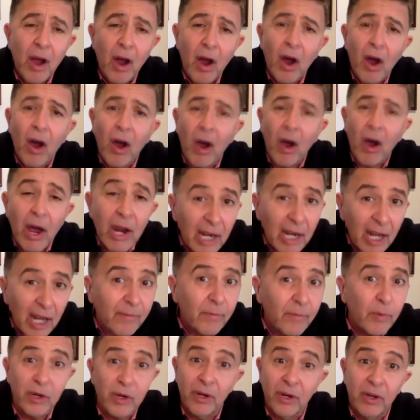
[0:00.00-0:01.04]
I
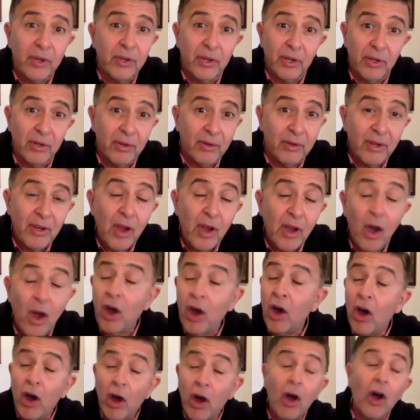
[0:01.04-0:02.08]
love what I do.
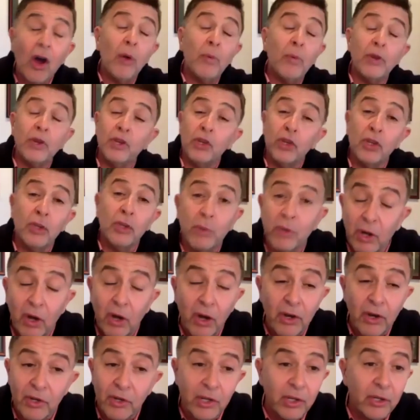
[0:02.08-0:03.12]
I would do what
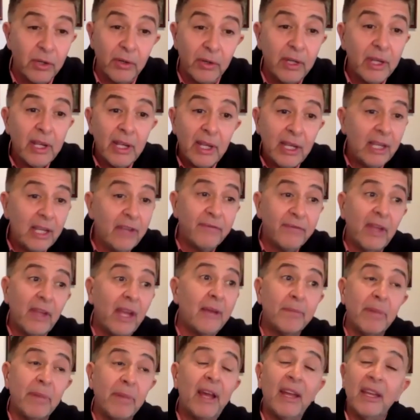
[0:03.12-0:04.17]
I do if they
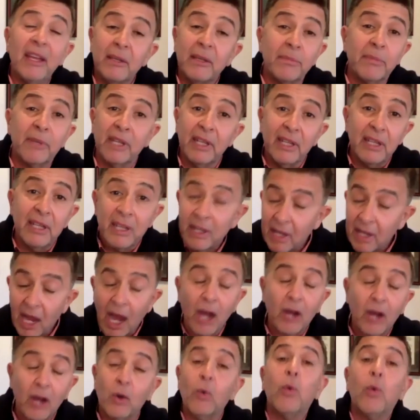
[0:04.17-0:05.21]
paid me a
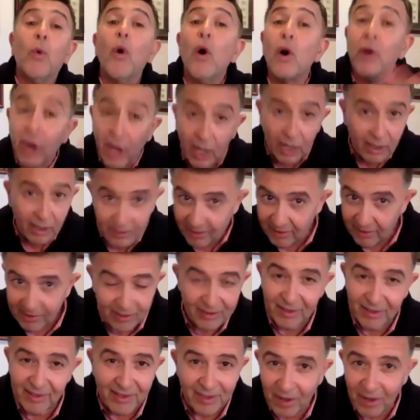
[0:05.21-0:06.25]
quarter
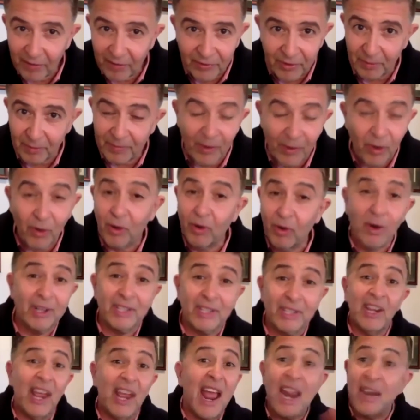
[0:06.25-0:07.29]
of or a
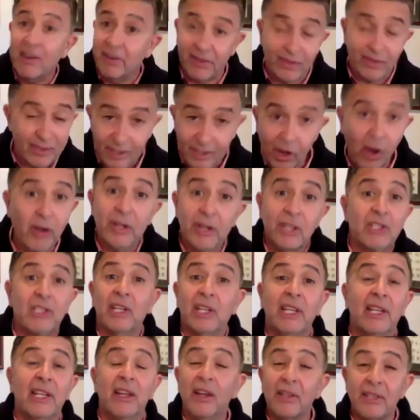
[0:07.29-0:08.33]
tenth.
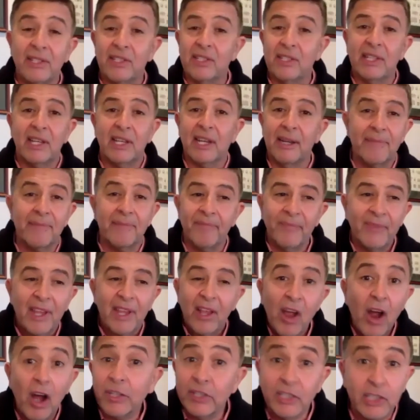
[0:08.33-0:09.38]
Honestly,
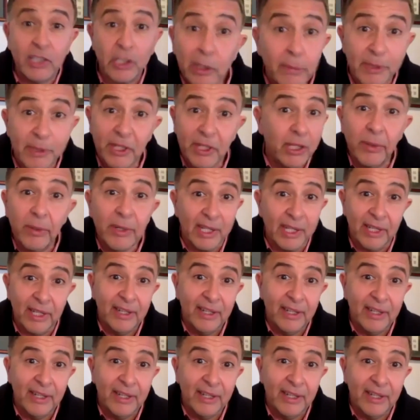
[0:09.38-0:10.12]
I'd still be doing it.